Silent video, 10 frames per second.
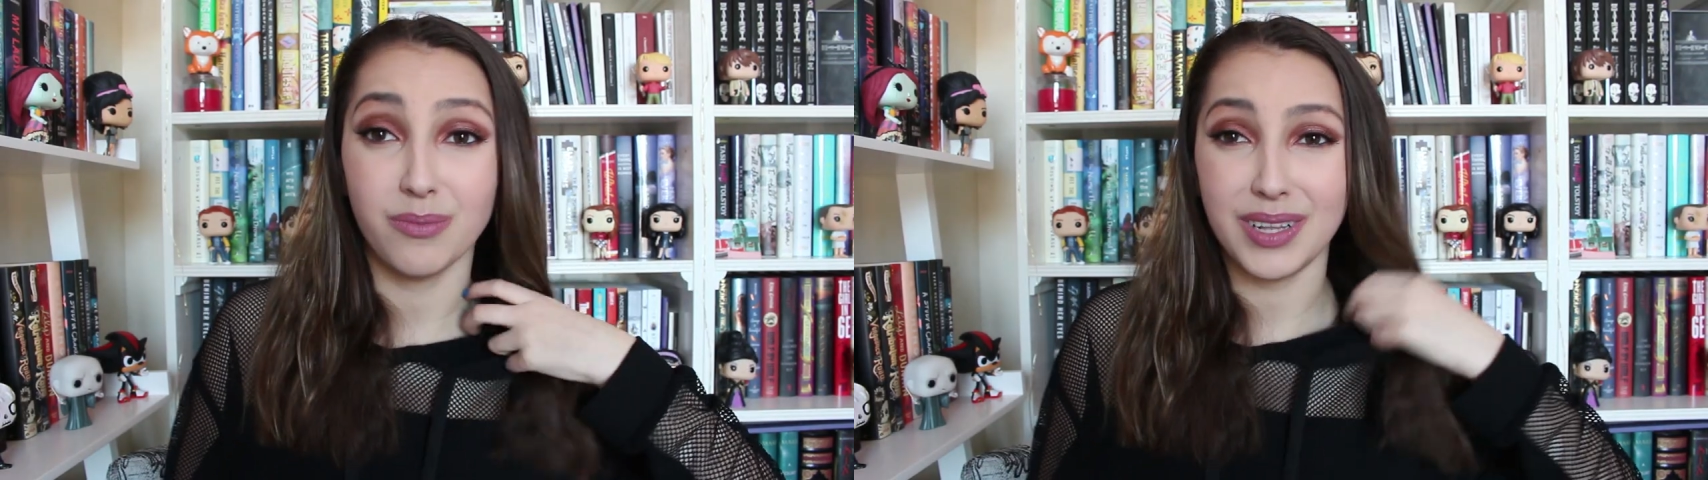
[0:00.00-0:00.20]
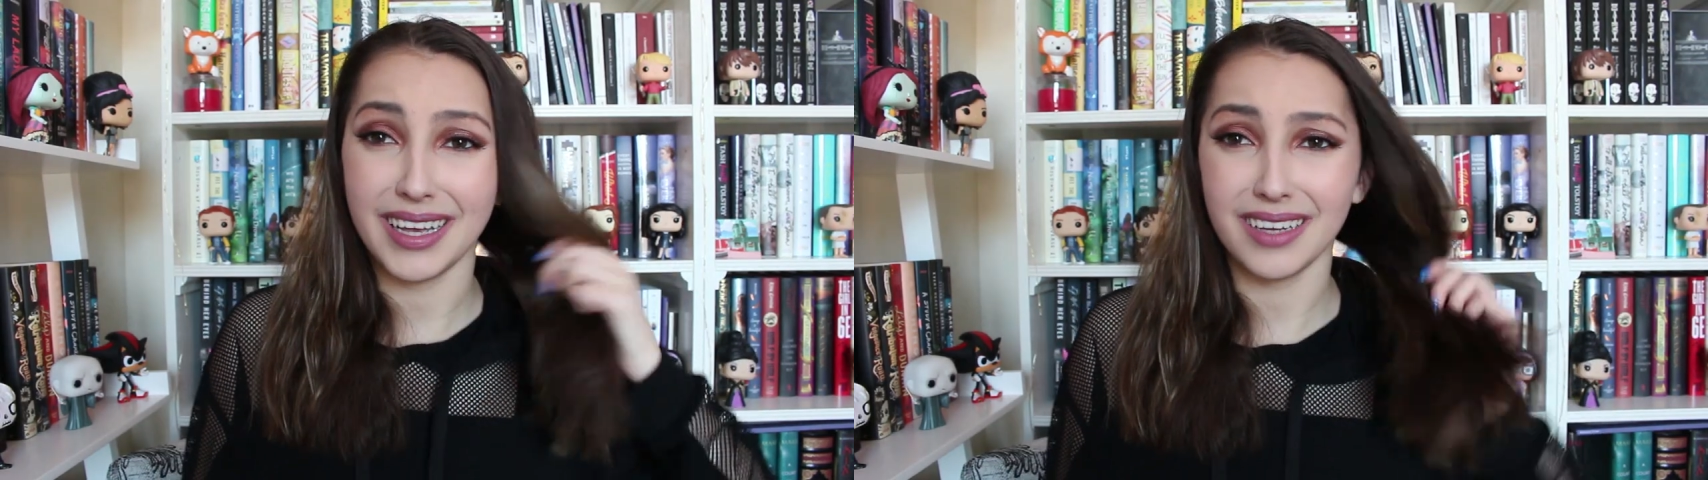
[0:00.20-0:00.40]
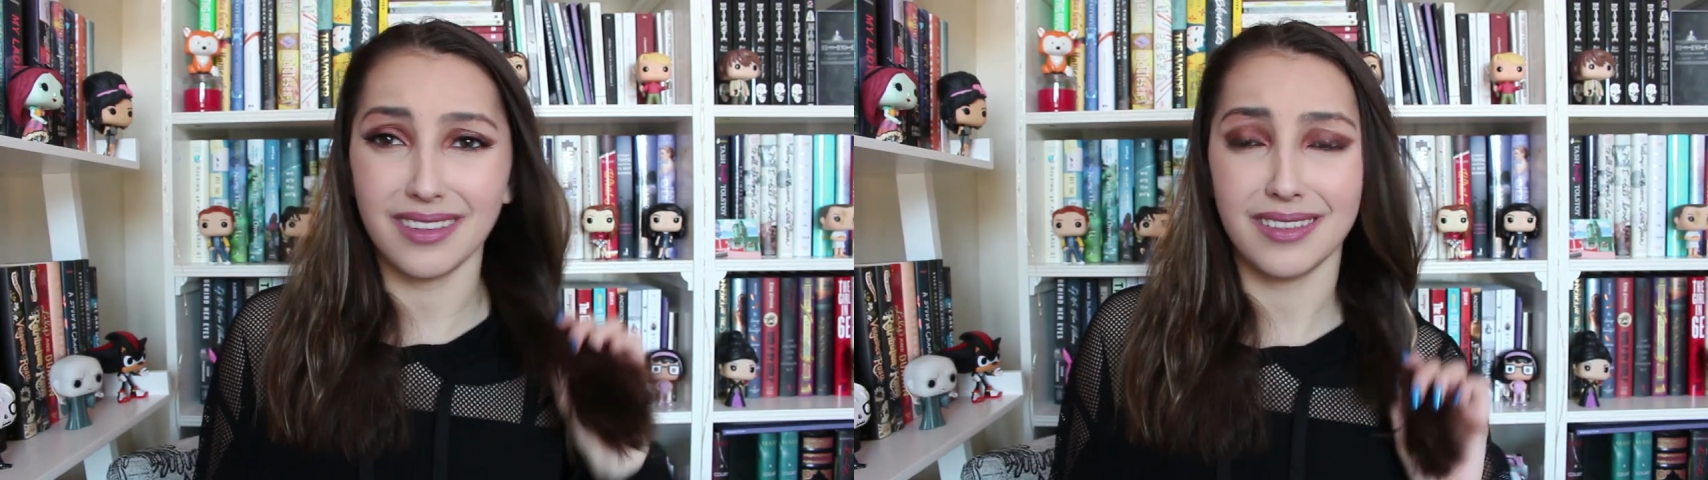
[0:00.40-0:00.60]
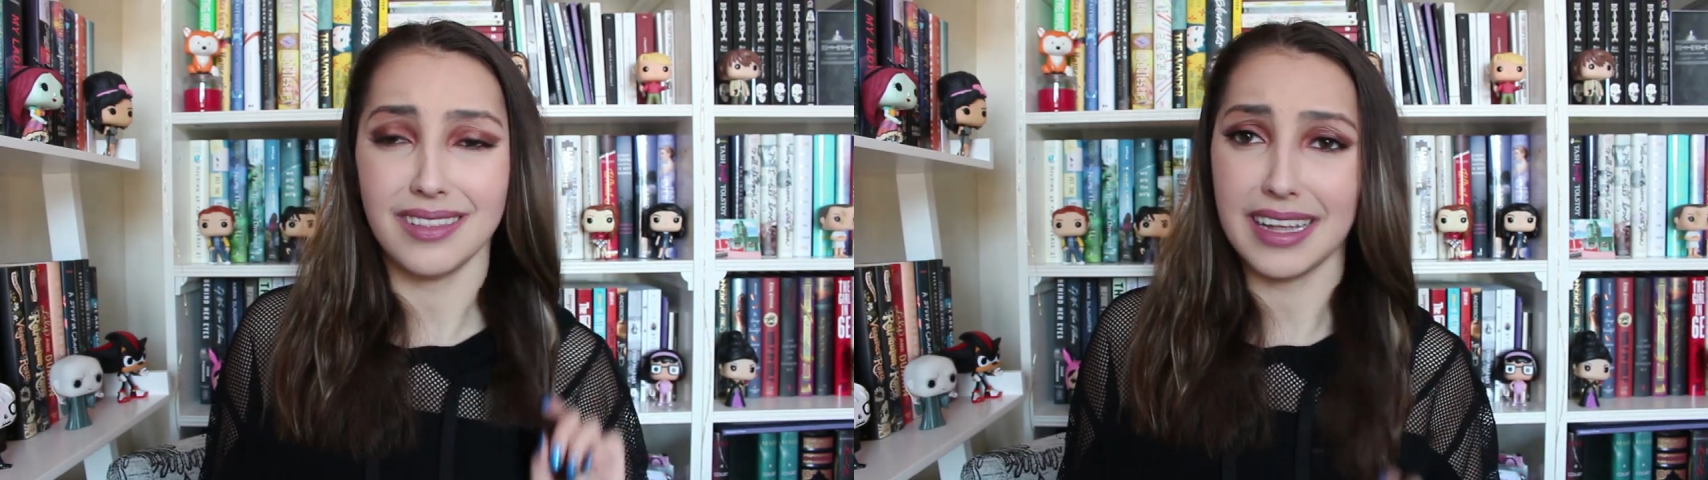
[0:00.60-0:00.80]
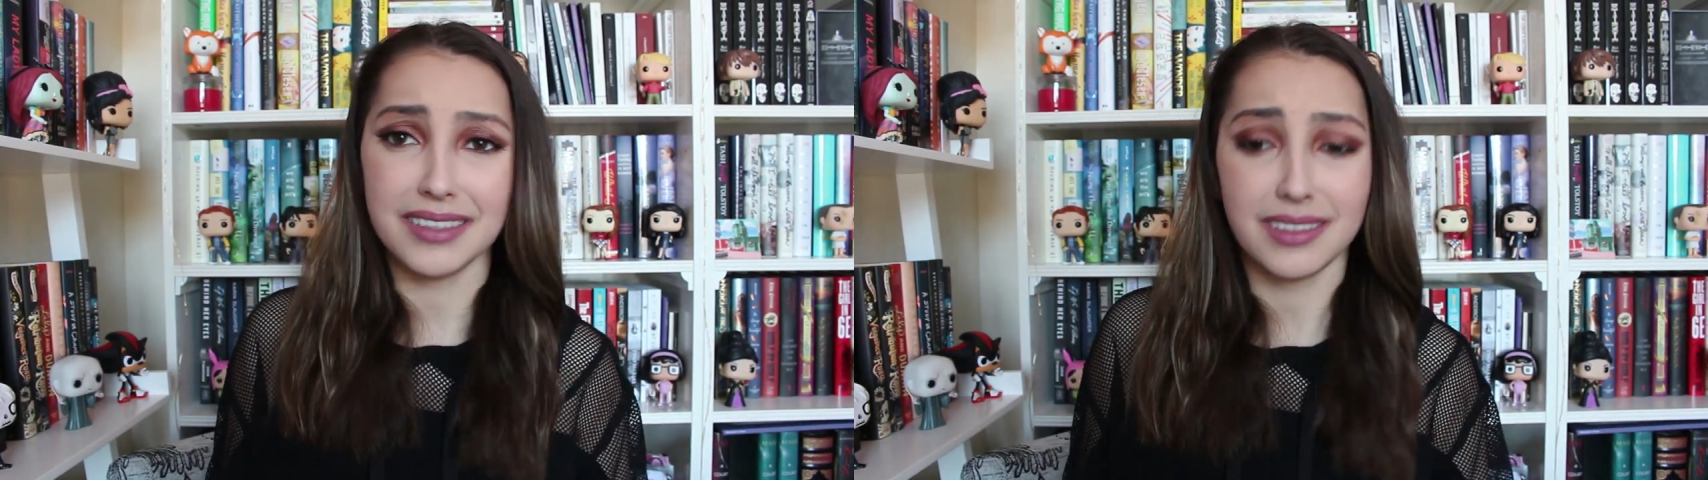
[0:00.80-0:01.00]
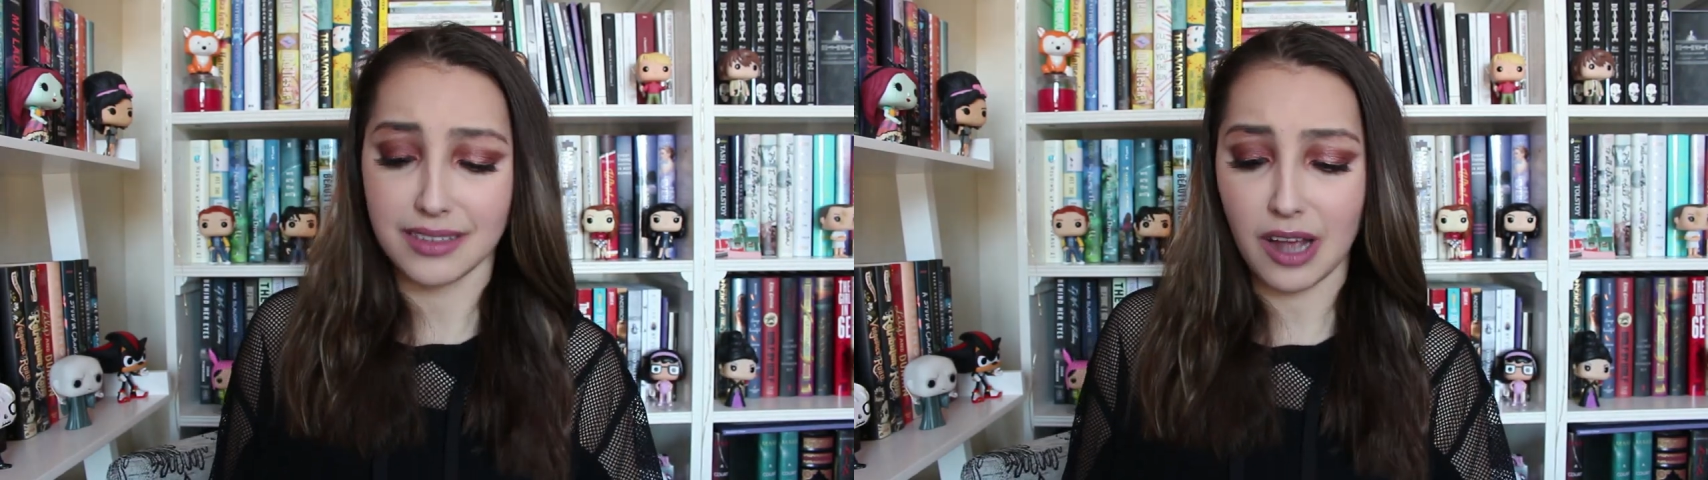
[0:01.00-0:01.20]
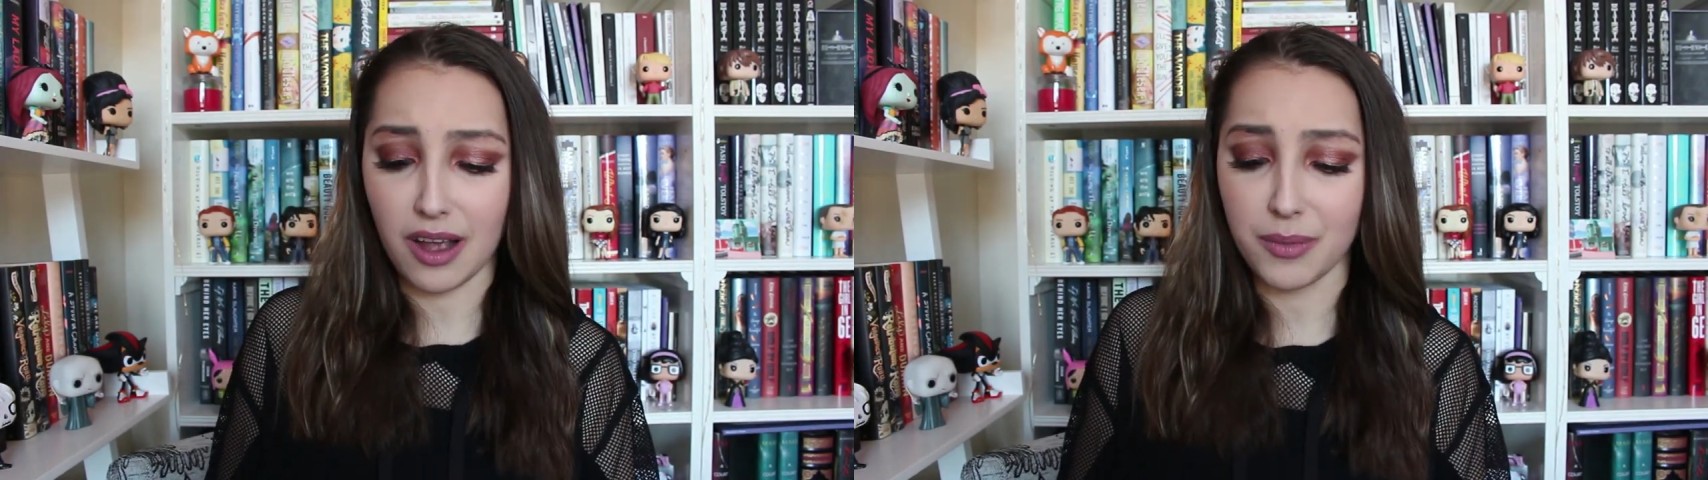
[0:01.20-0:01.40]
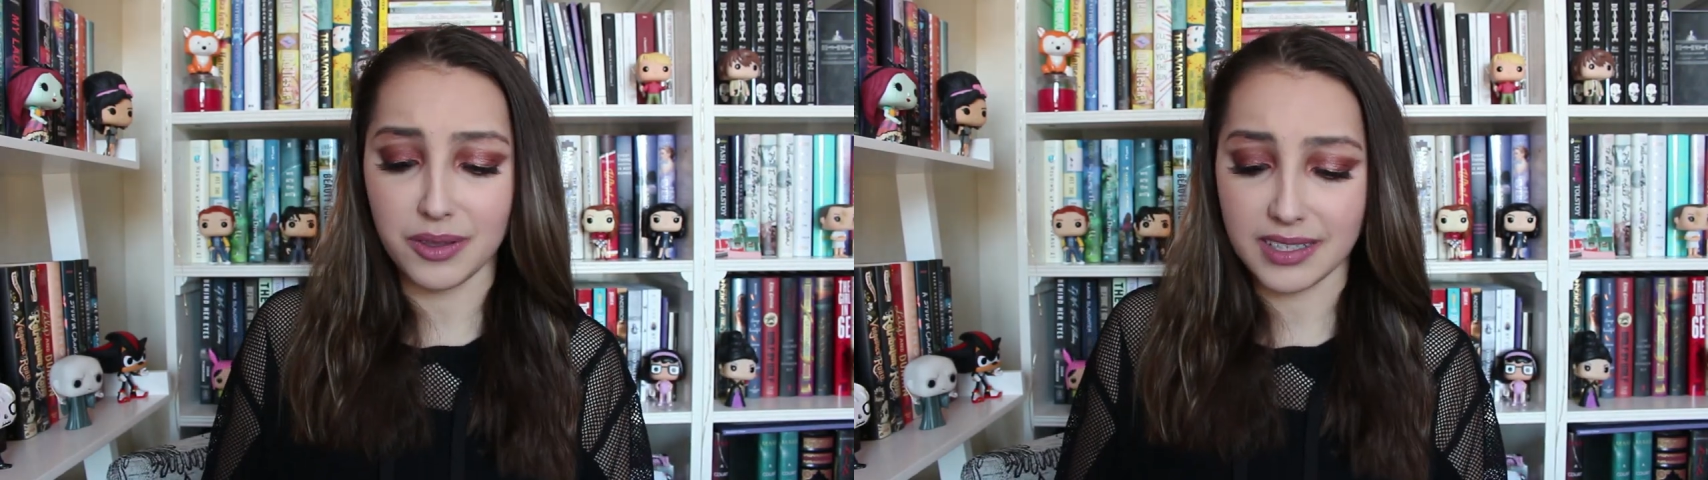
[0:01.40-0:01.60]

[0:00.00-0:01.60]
but like let's talk about